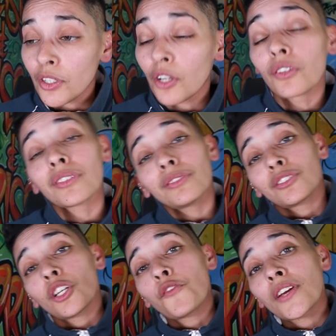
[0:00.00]
So
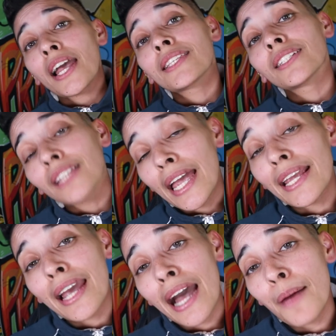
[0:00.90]
don't forget to
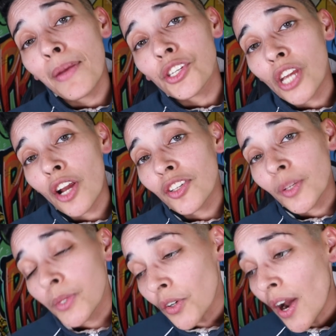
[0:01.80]
like, comment, share, and
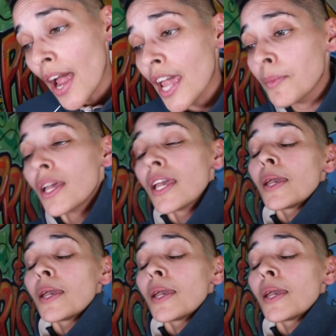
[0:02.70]
subscribe